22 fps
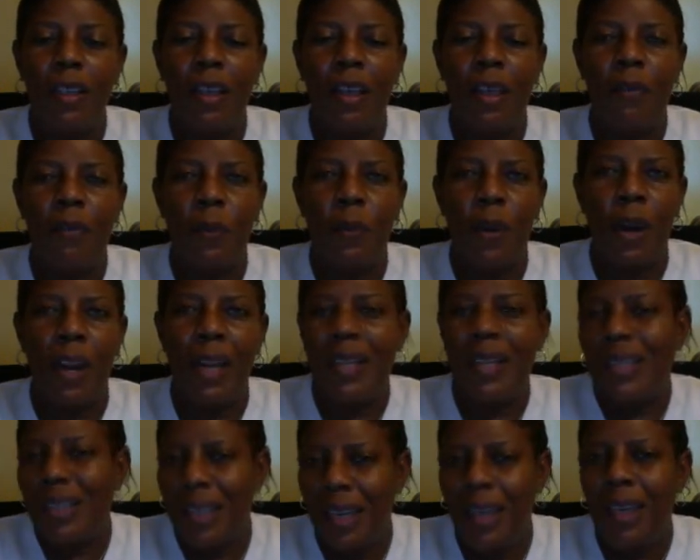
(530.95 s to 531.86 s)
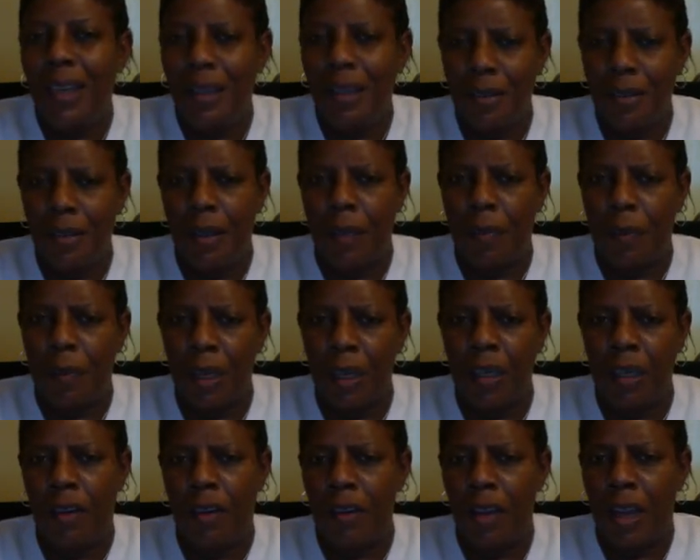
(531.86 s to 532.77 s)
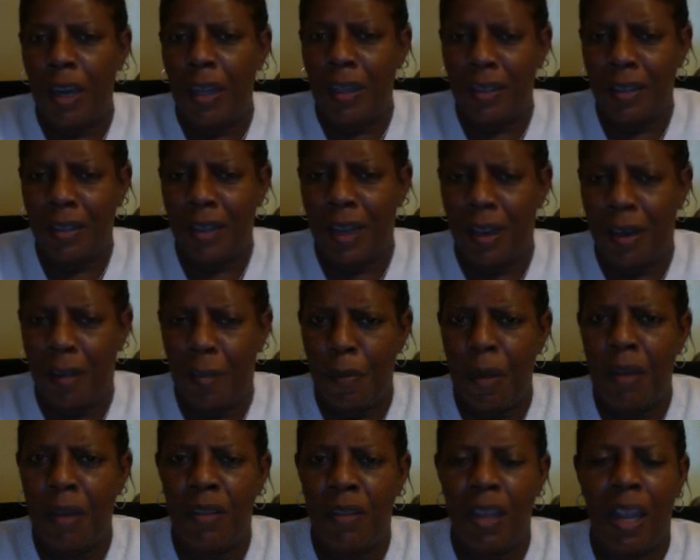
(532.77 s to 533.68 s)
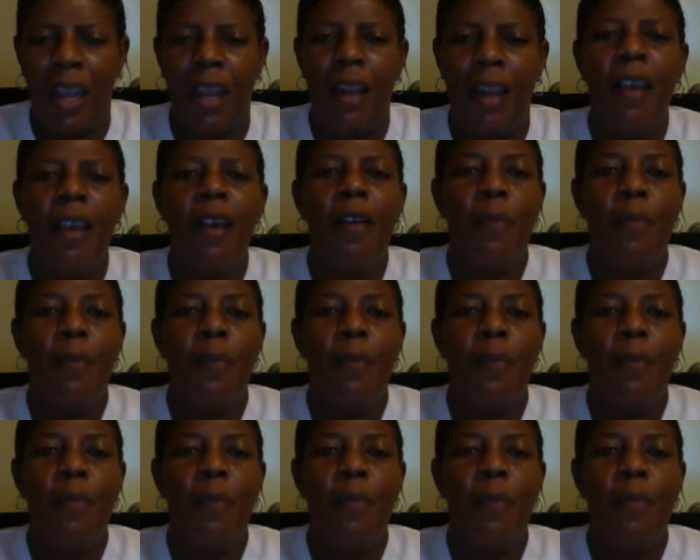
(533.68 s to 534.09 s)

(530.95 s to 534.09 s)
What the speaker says: as far as getting something, they're not excited about that.